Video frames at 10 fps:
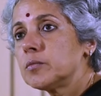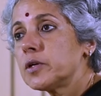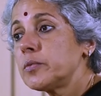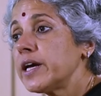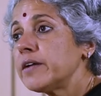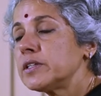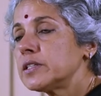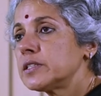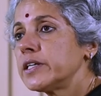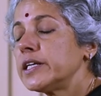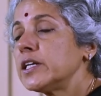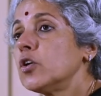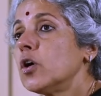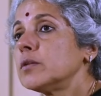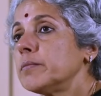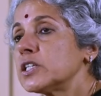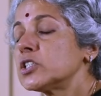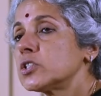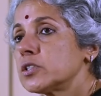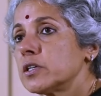But we haven't really gone
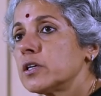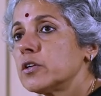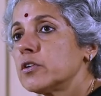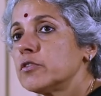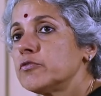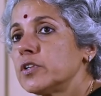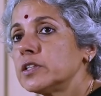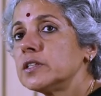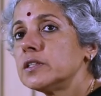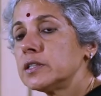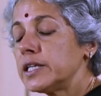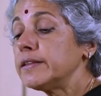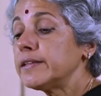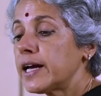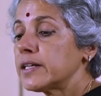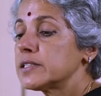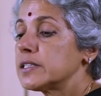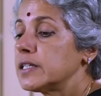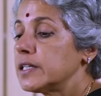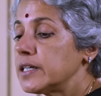much further in that
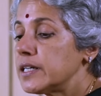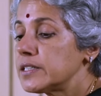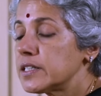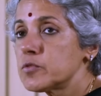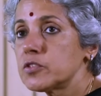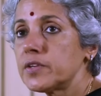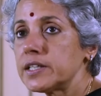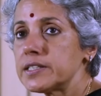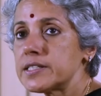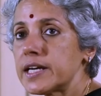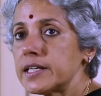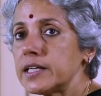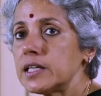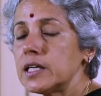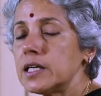in terms of understanding.